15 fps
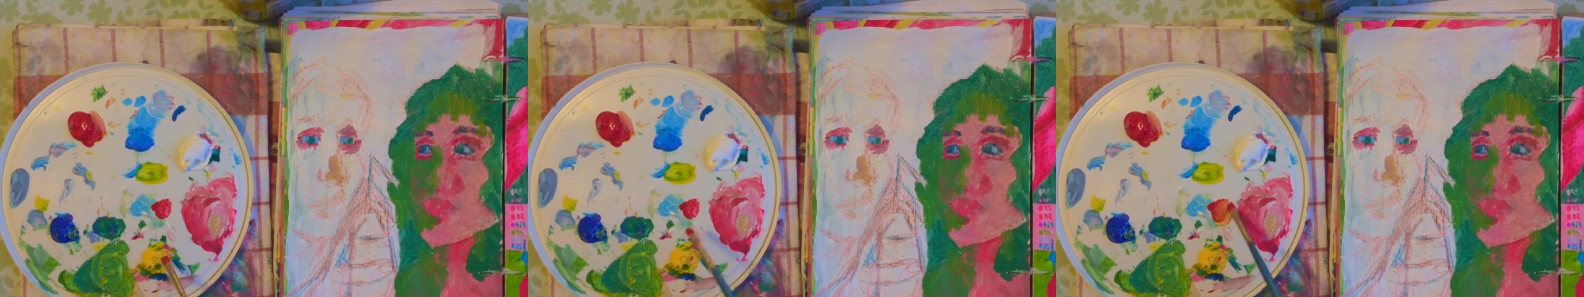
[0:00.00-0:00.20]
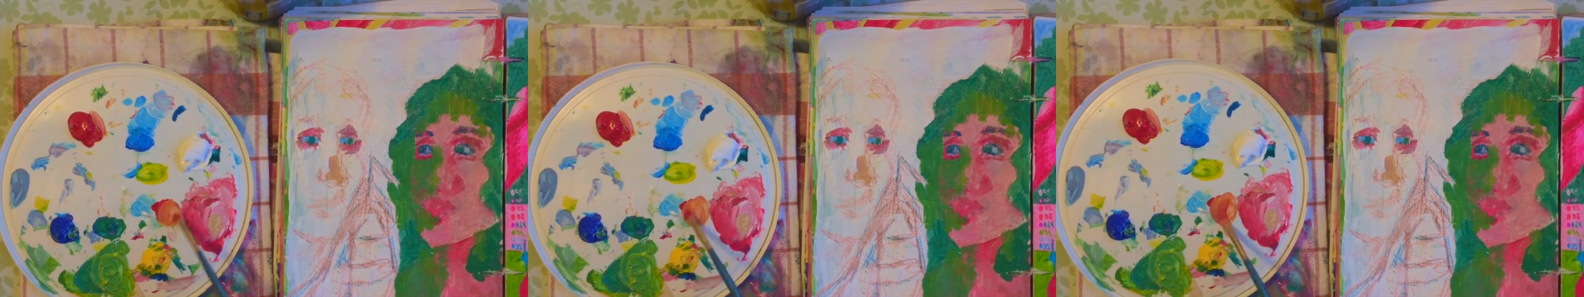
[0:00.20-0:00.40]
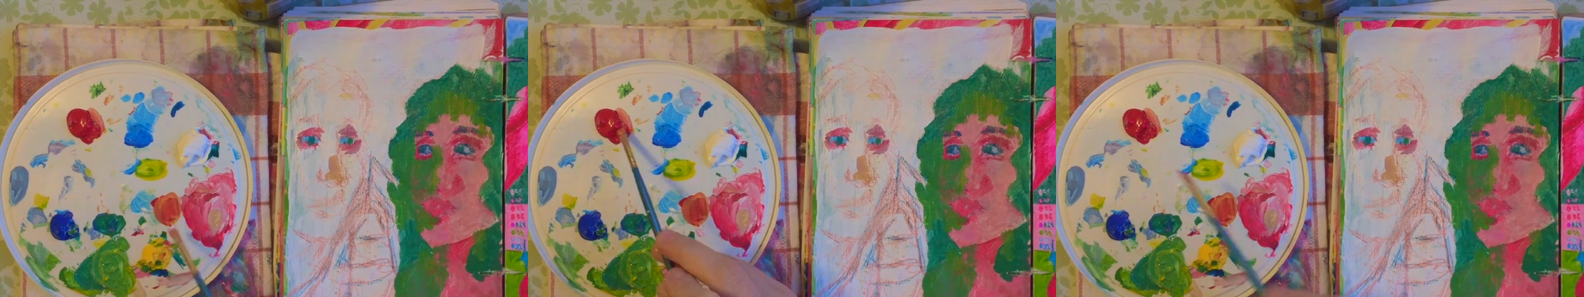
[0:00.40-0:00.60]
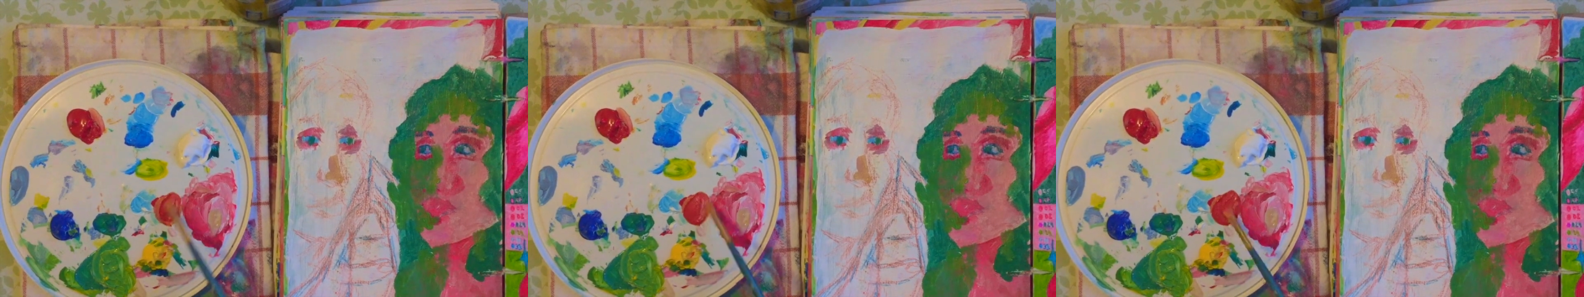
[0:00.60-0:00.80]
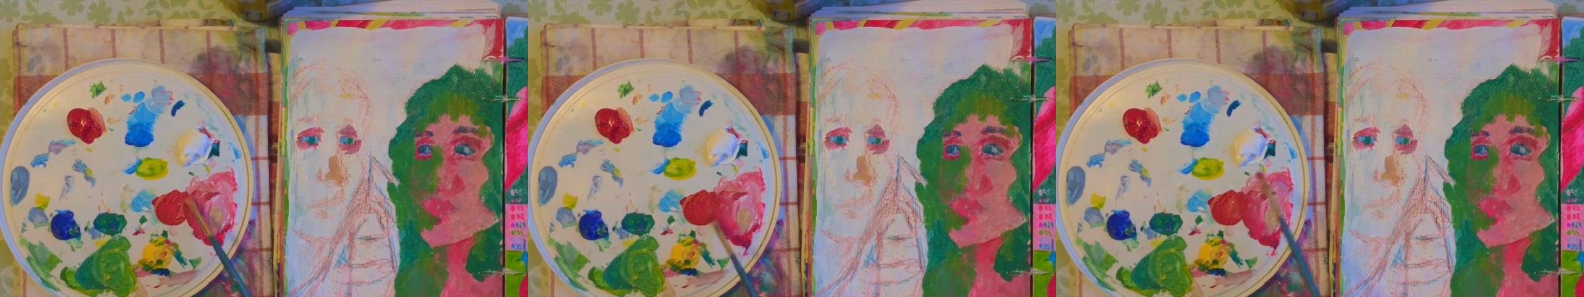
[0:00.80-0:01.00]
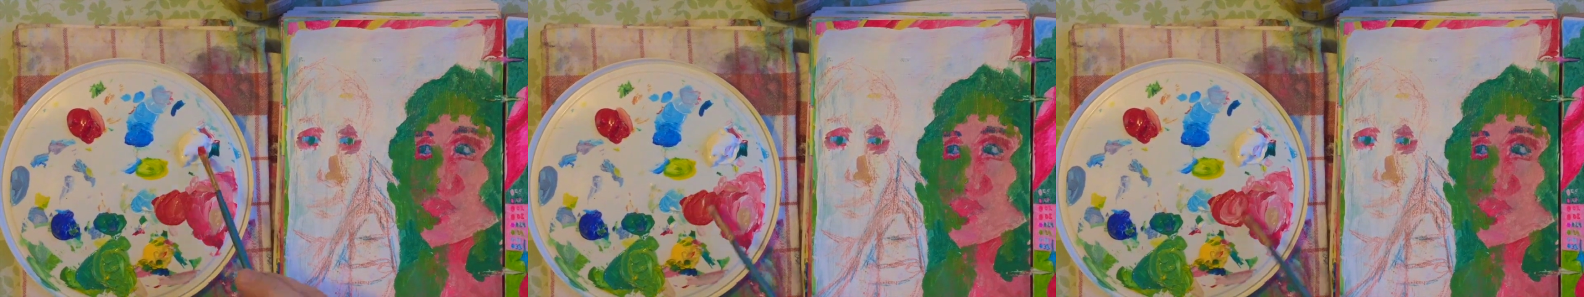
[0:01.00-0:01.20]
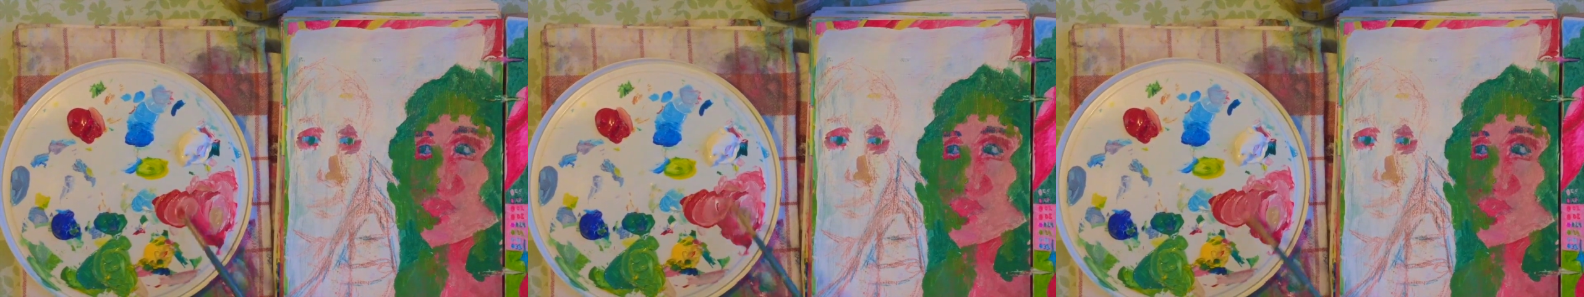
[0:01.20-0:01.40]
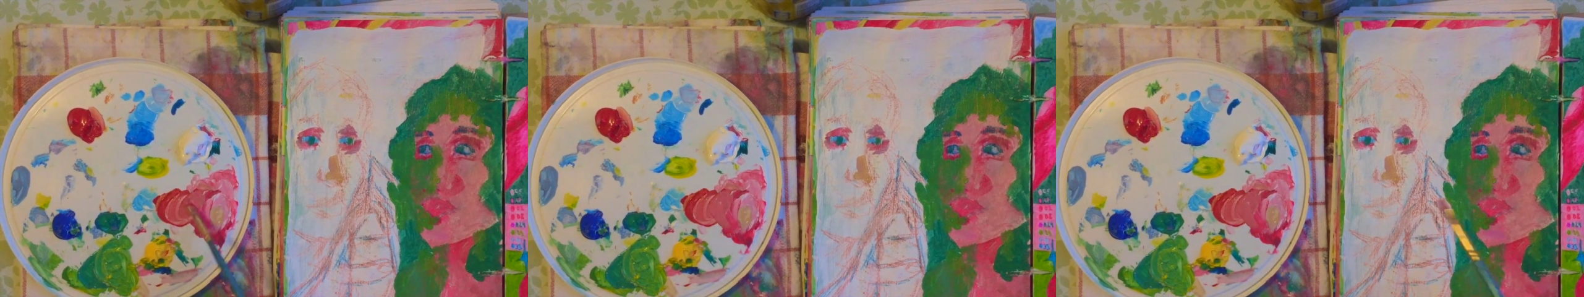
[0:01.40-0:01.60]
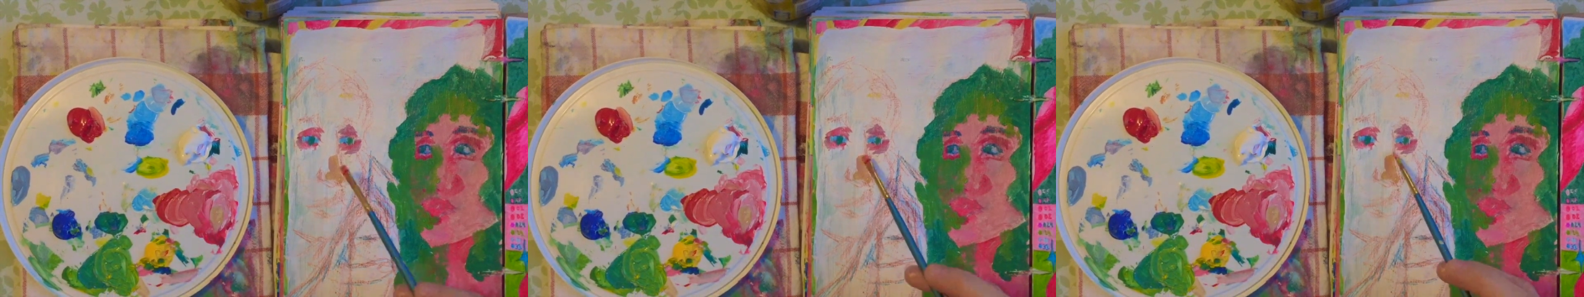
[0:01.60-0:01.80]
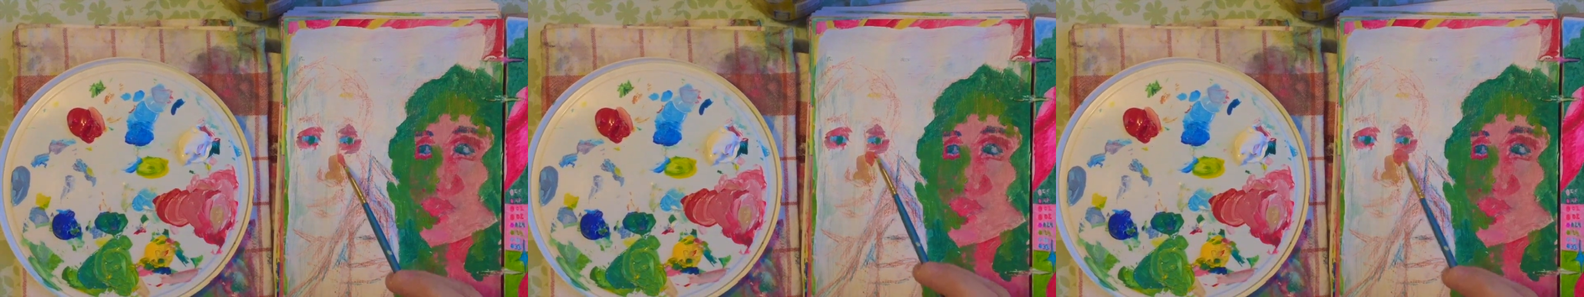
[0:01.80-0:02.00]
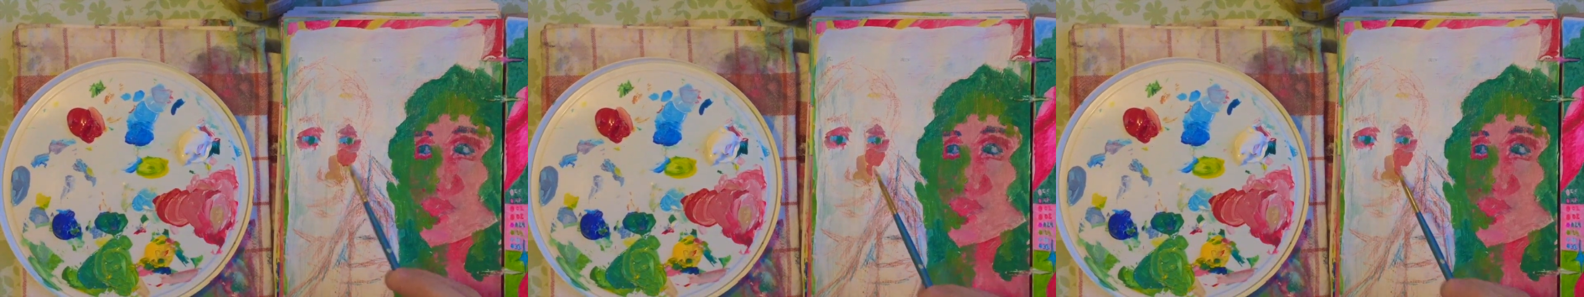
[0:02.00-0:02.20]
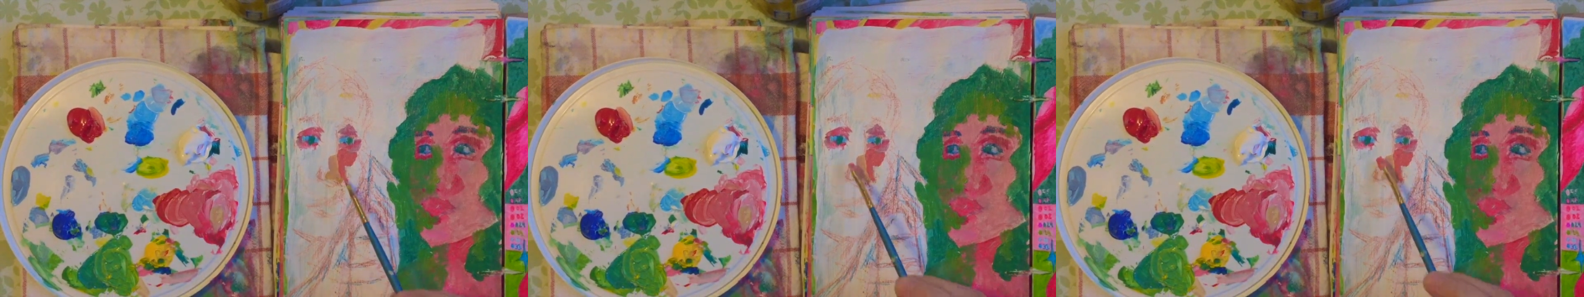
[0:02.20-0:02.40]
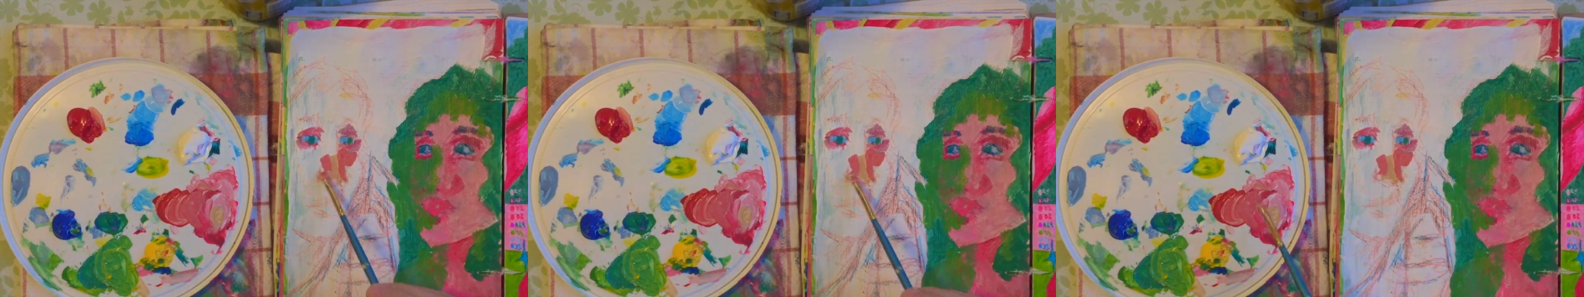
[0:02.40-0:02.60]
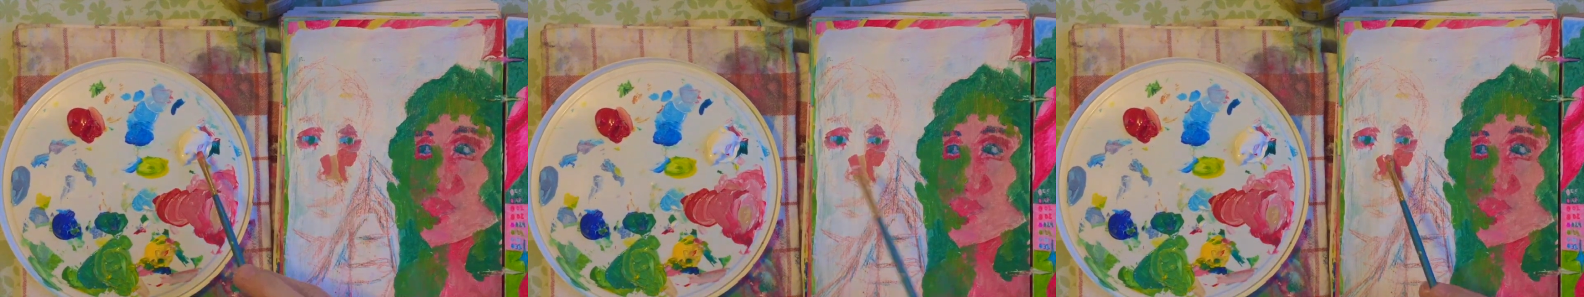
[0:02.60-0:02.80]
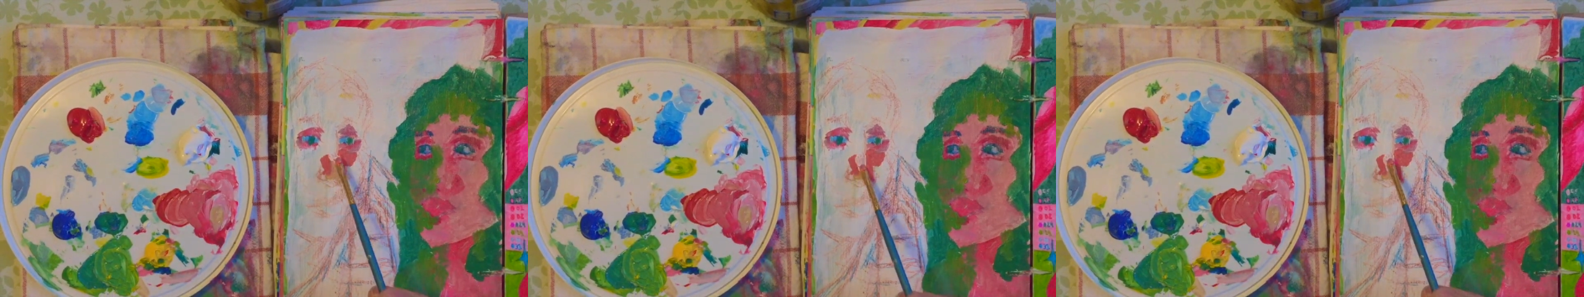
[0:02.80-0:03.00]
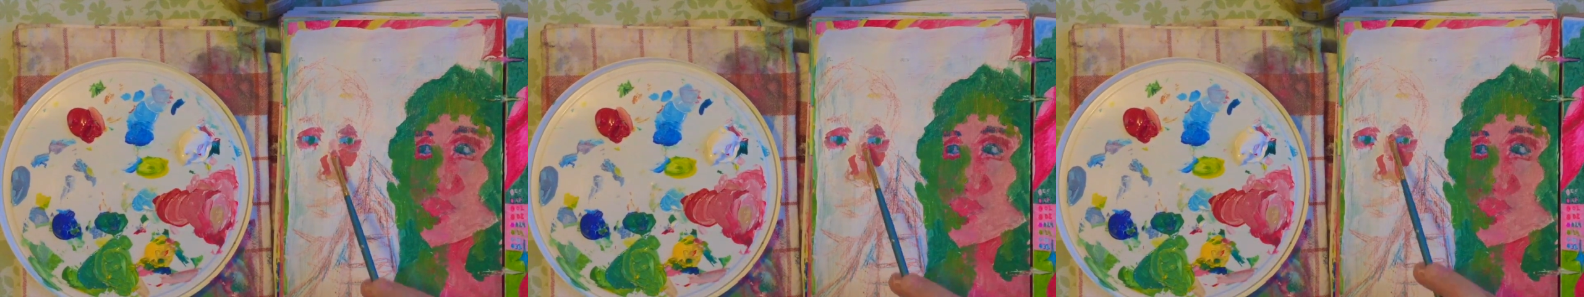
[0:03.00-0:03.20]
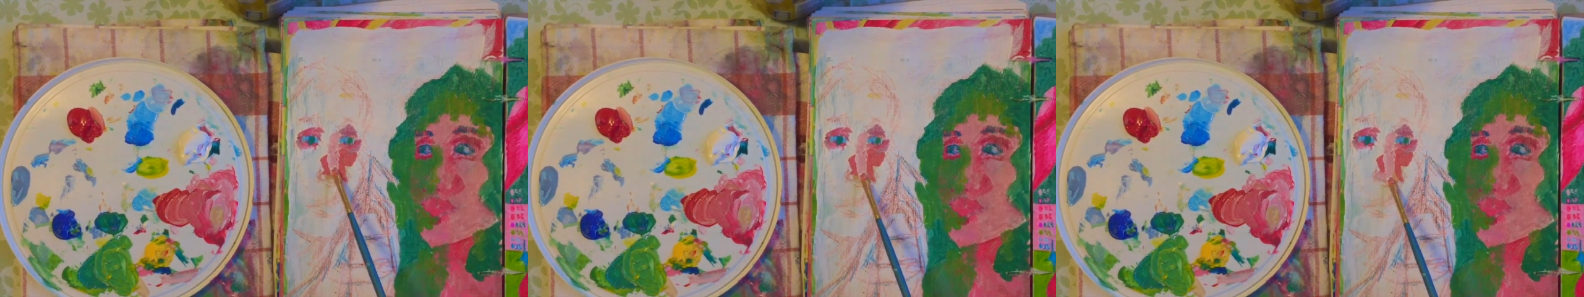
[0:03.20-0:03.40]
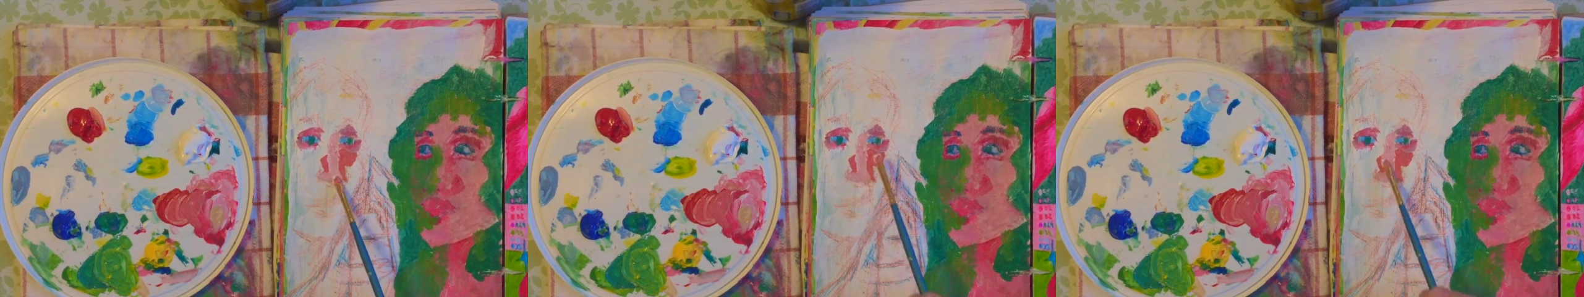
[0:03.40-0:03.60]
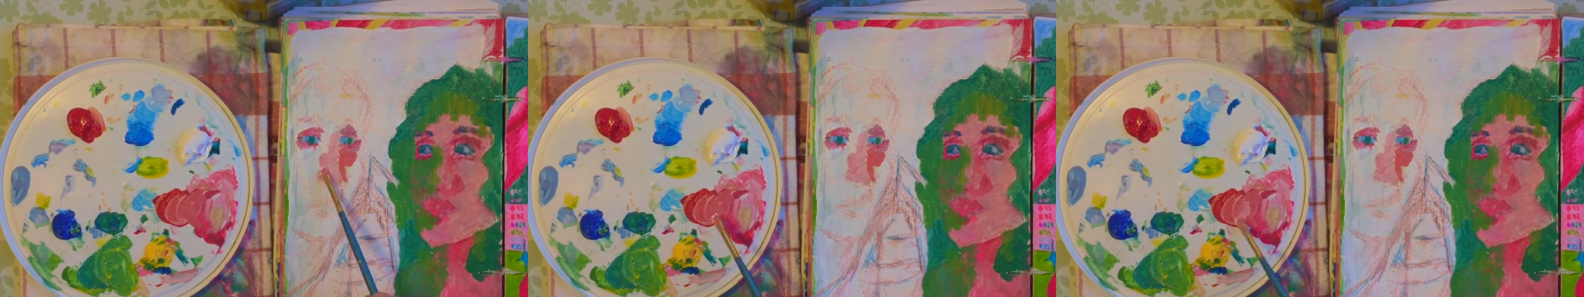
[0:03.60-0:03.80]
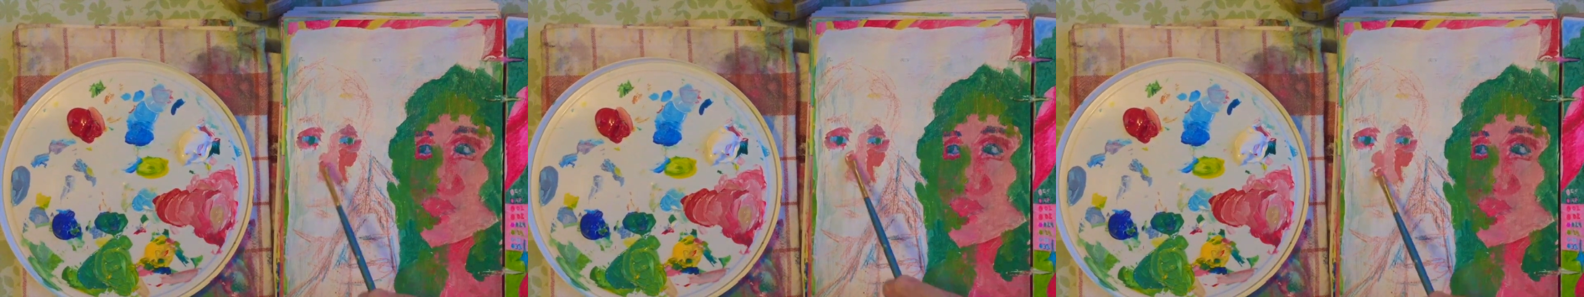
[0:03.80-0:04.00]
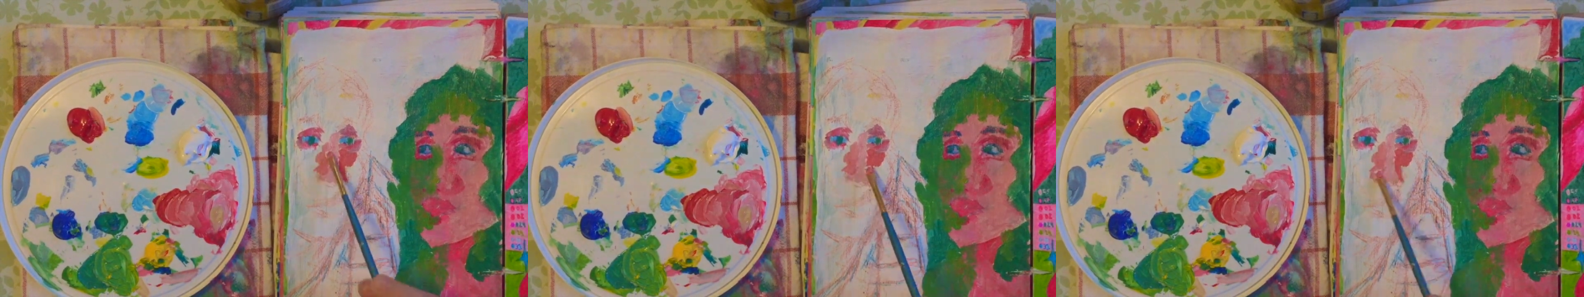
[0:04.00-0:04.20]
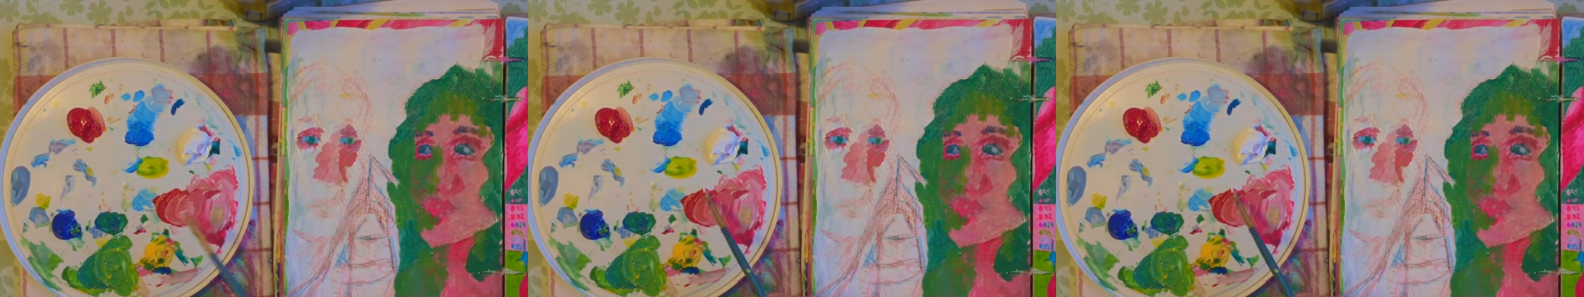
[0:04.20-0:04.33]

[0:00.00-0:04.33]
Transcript: [unreadable: no face in view]